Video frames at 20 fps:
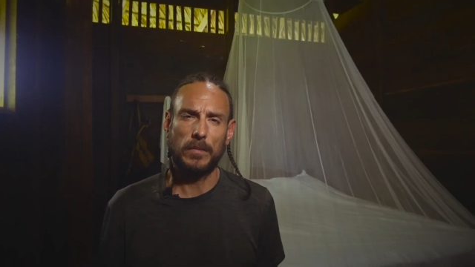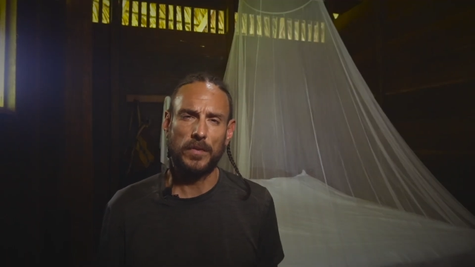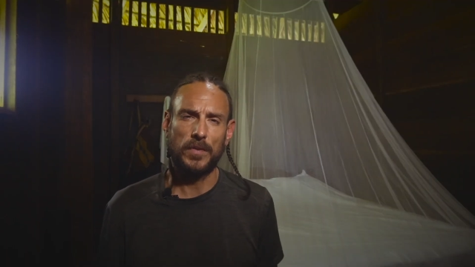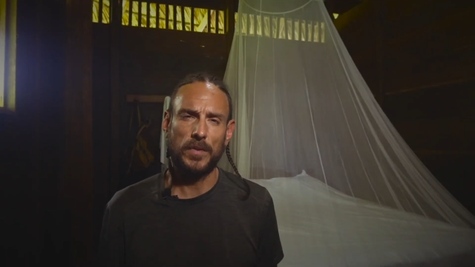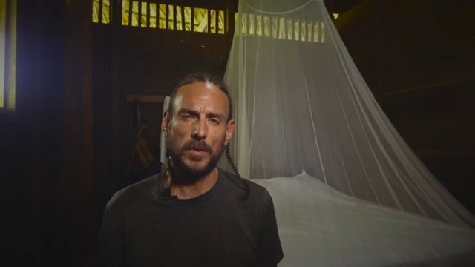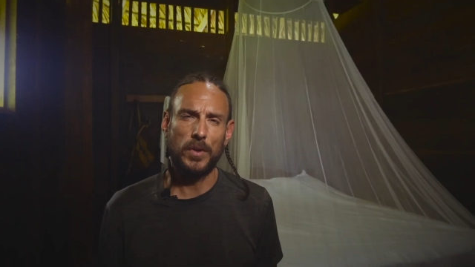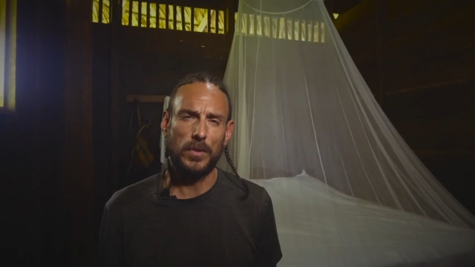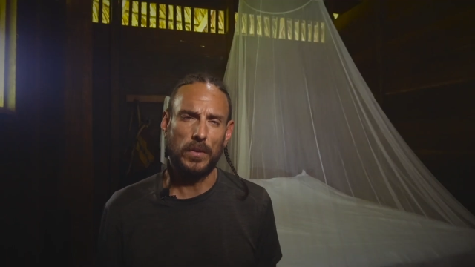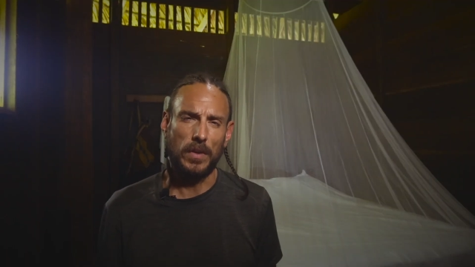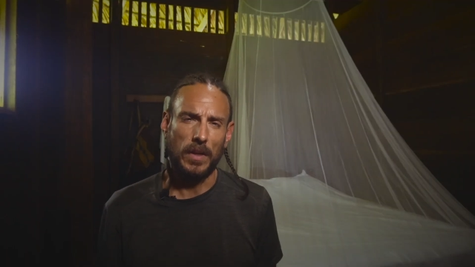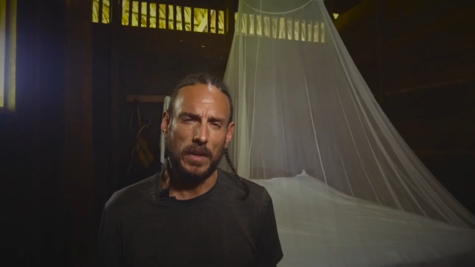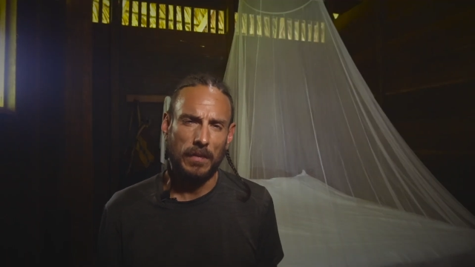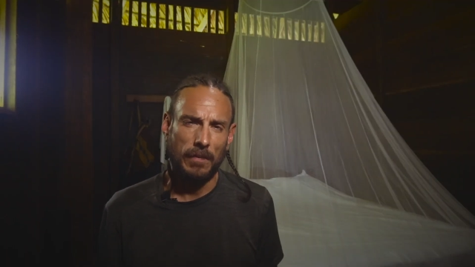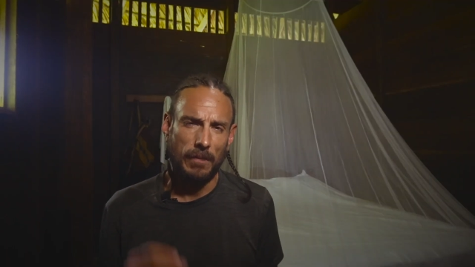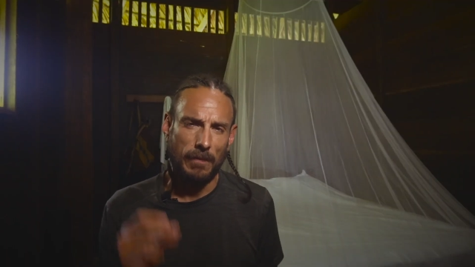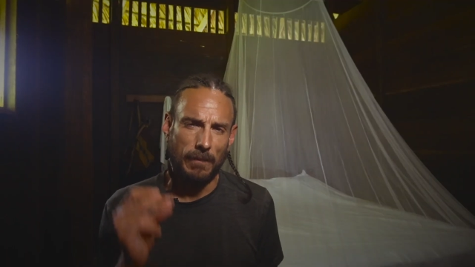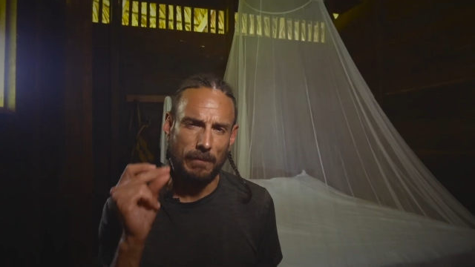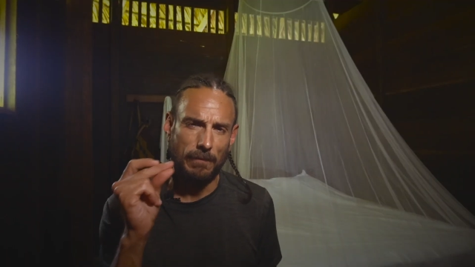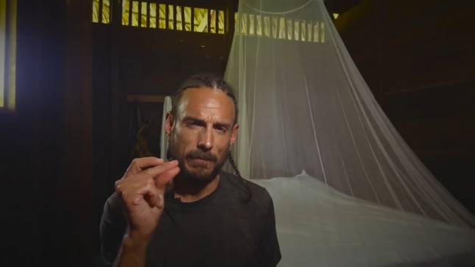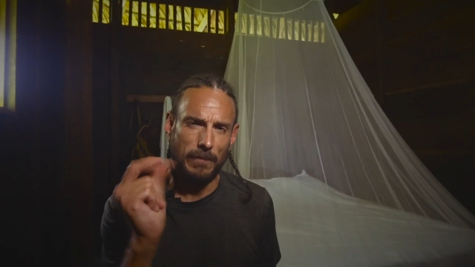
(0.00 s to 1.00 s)
fruit,
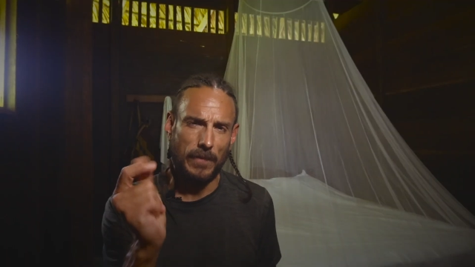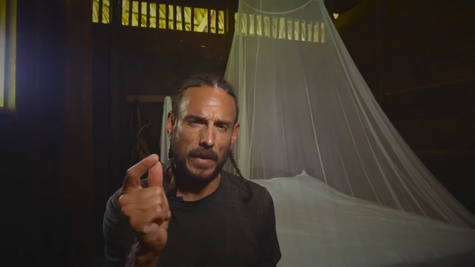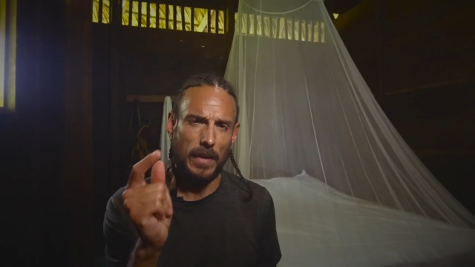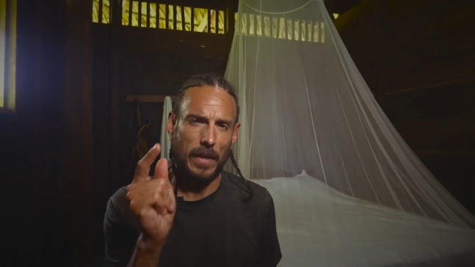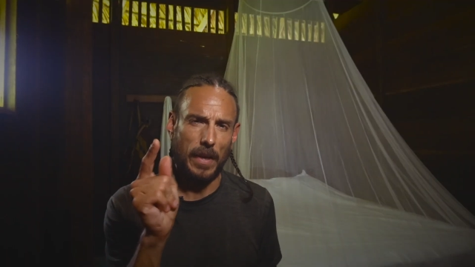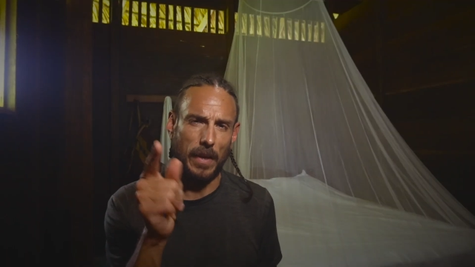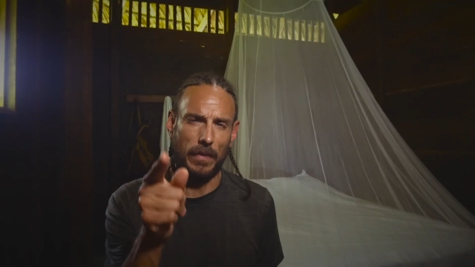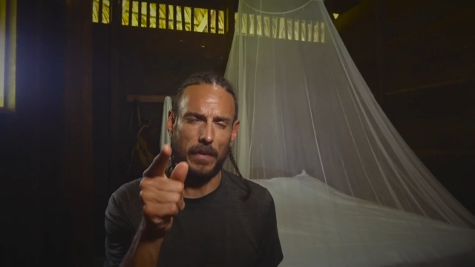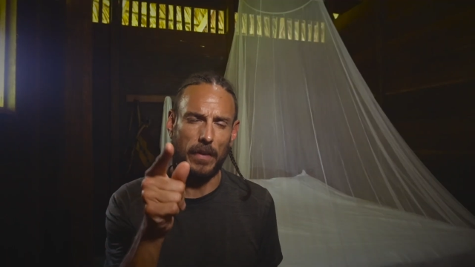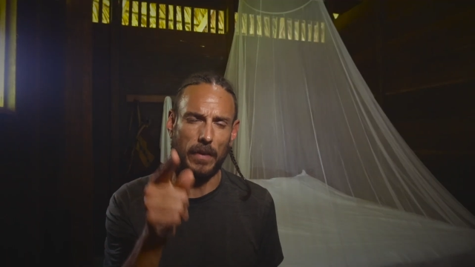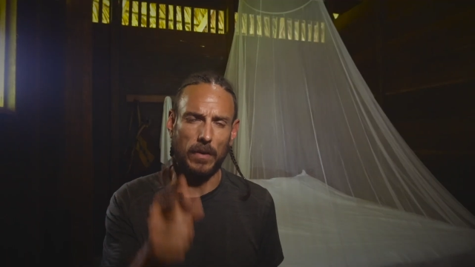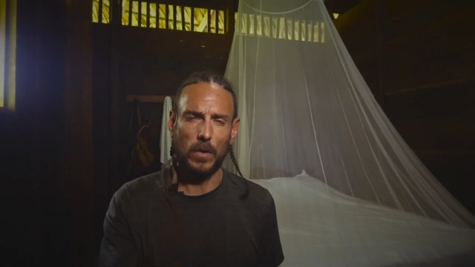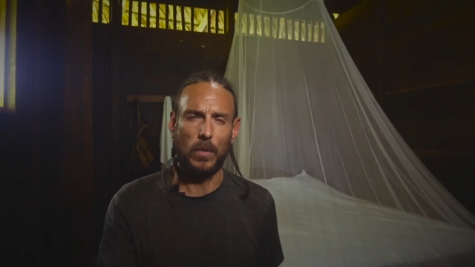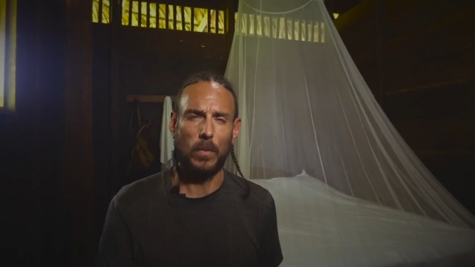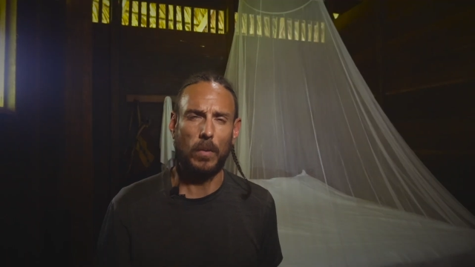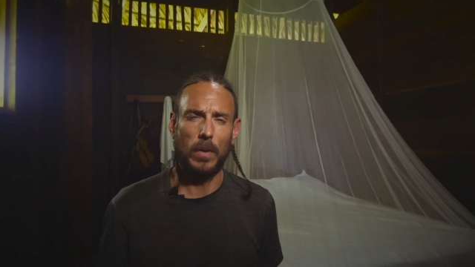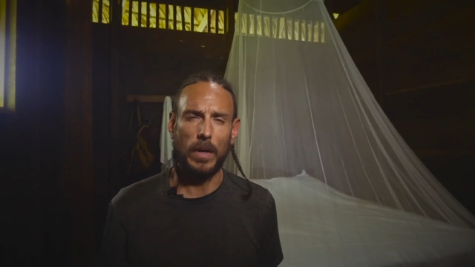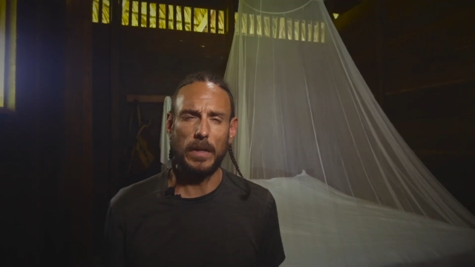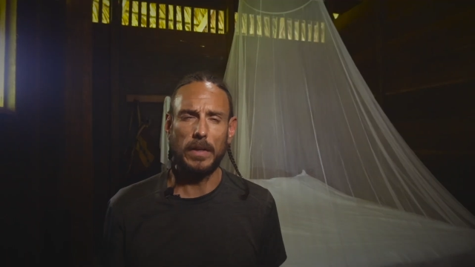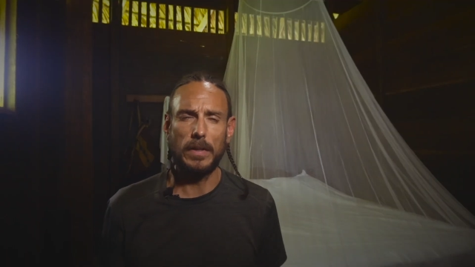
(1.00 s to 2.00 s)
and there it
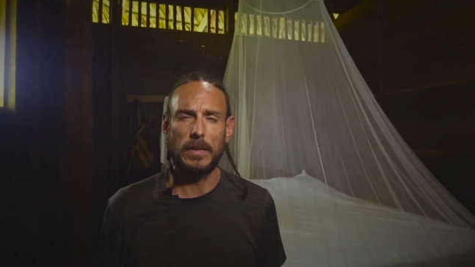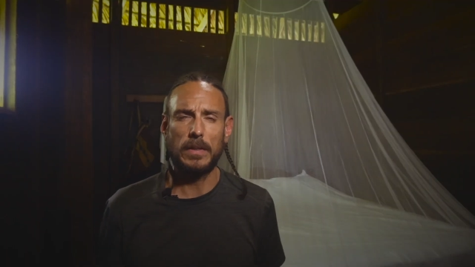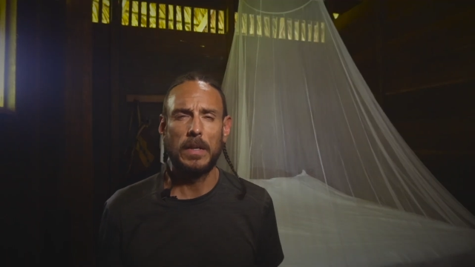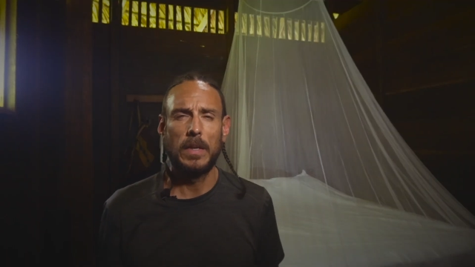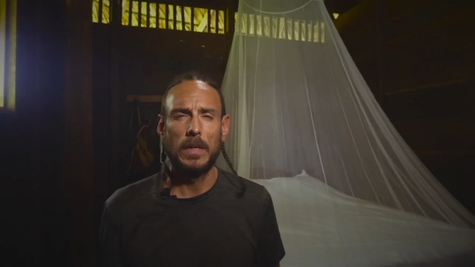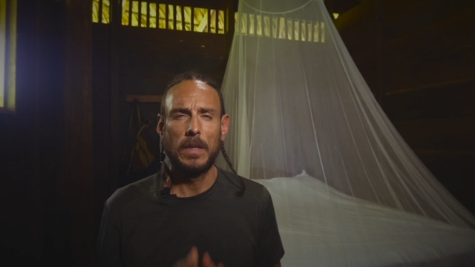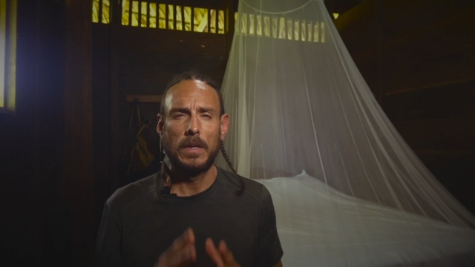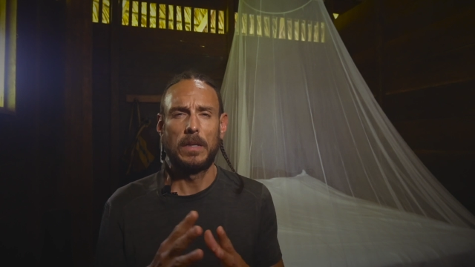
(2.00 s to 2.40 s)
was.